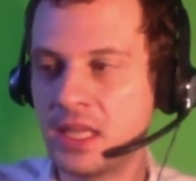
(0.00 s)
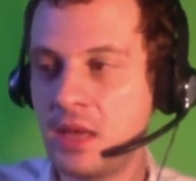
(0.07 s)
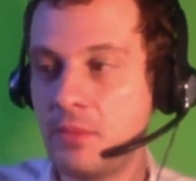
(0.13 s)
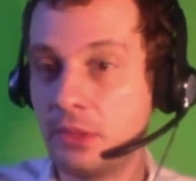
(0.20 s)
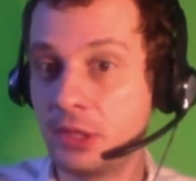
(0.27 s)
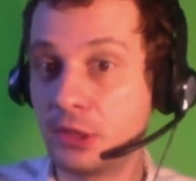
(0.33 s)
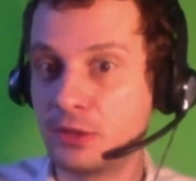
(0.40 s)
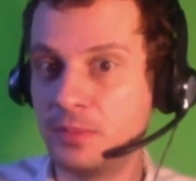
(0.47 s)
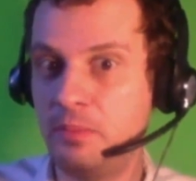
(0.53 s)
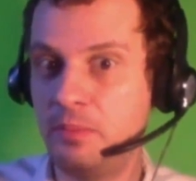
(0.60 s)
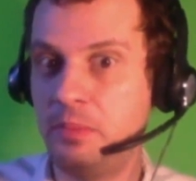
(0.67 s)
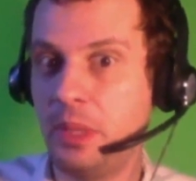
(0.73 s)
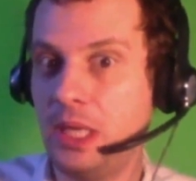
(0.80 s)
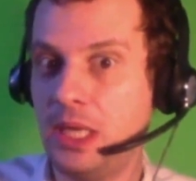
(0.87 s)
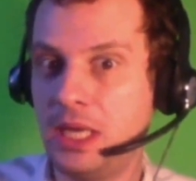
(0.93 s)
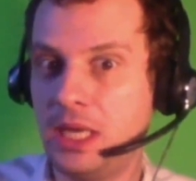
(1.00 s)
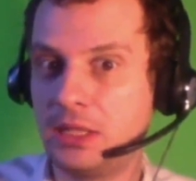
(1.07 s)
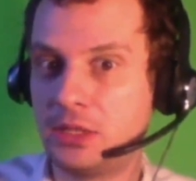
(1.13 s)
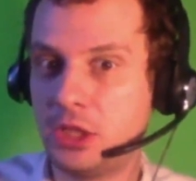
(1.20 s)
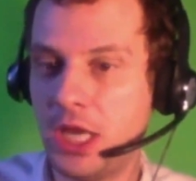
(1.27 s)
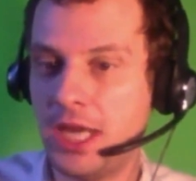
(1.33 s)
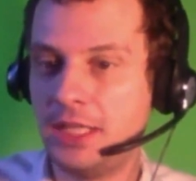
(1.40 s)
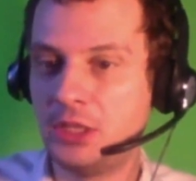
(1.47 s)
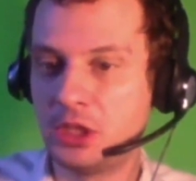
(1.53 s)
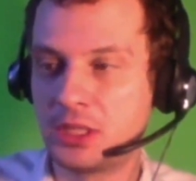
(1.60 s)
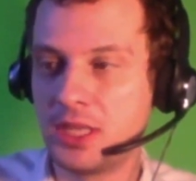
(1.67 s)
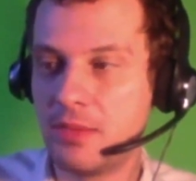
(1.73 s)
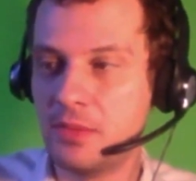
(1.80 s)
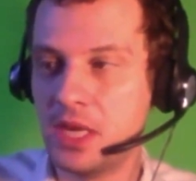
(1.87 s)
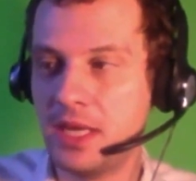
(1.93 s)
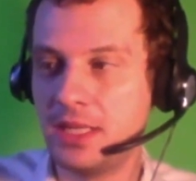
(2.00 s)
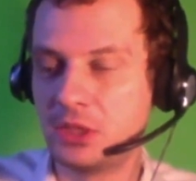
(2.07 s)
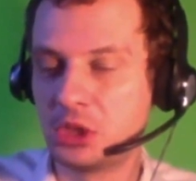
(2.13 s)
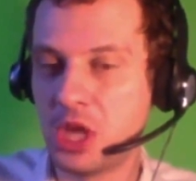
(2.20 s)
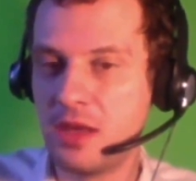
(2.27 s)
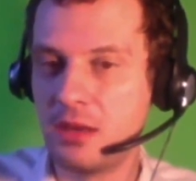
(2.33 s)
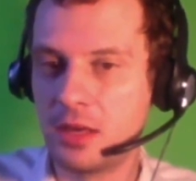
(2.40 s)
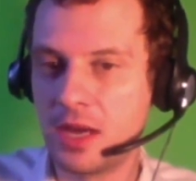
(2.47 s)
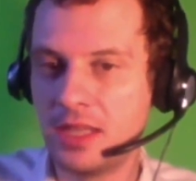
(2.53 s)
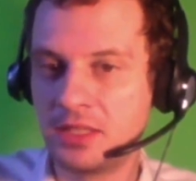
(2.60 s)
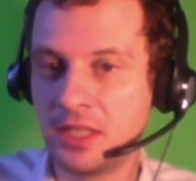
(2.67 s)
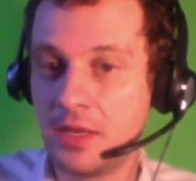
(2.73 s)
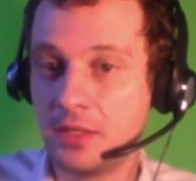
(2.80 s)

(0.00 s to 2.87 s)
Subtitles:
But there's big changes coming to his channel, guys.